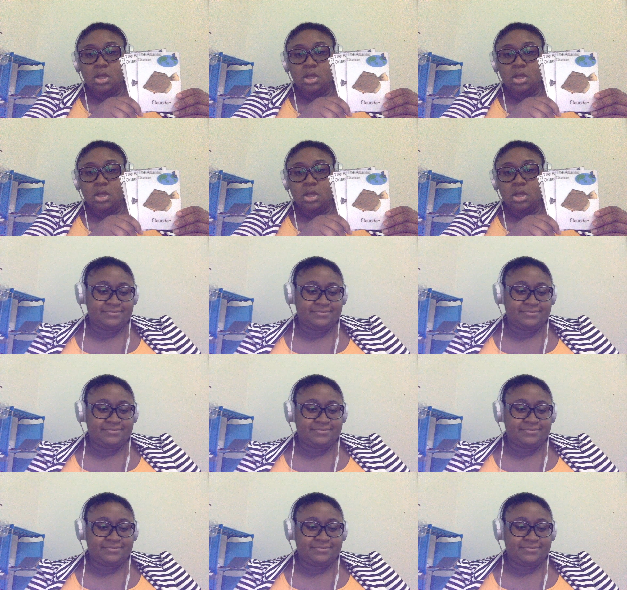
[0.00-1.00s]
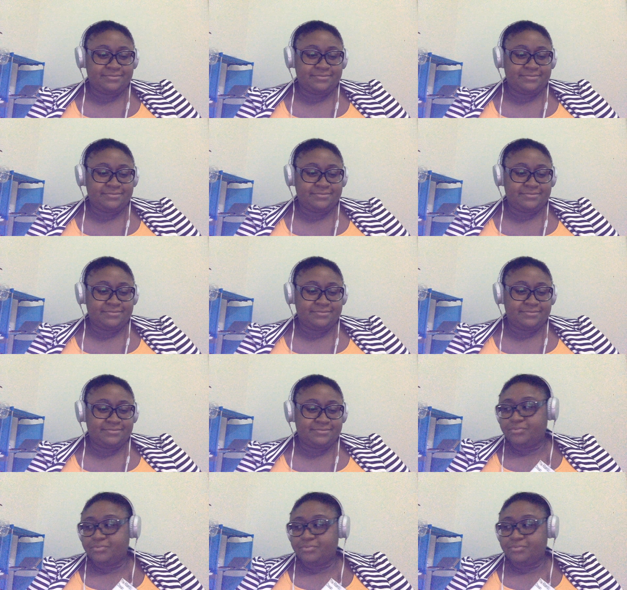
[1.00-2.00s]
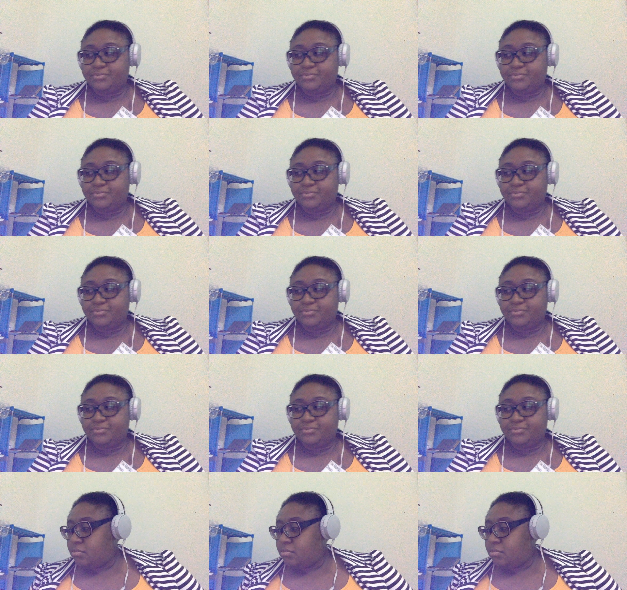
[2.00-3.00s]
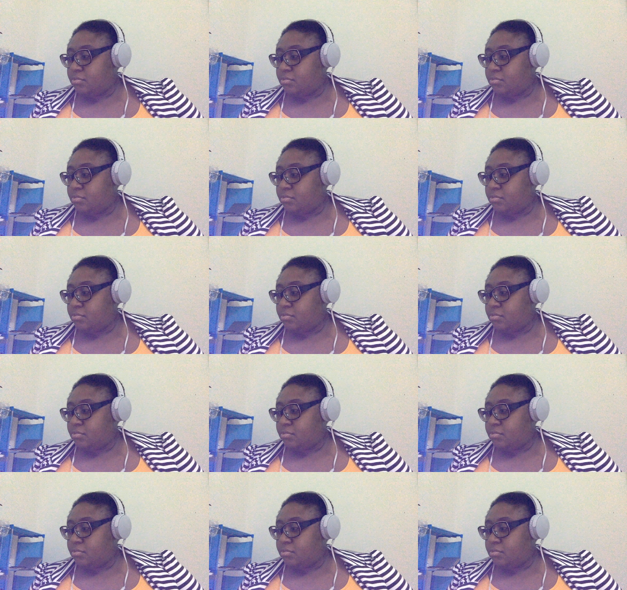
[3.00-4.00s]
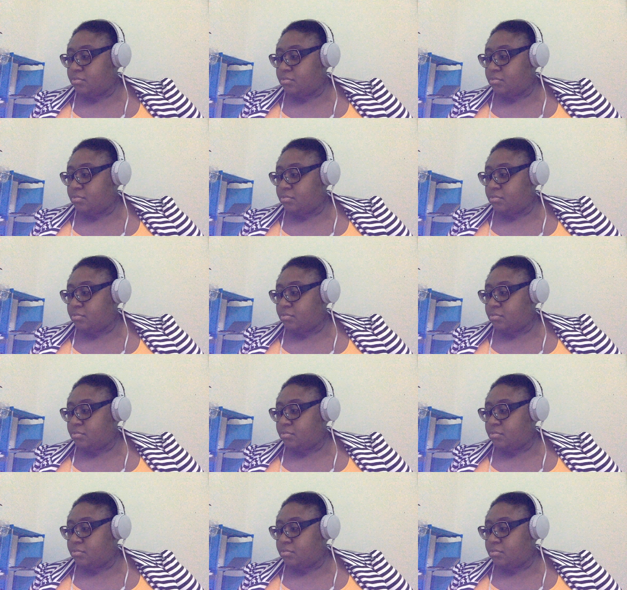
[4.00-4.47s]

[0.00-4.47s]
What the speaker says: Nobody speaks.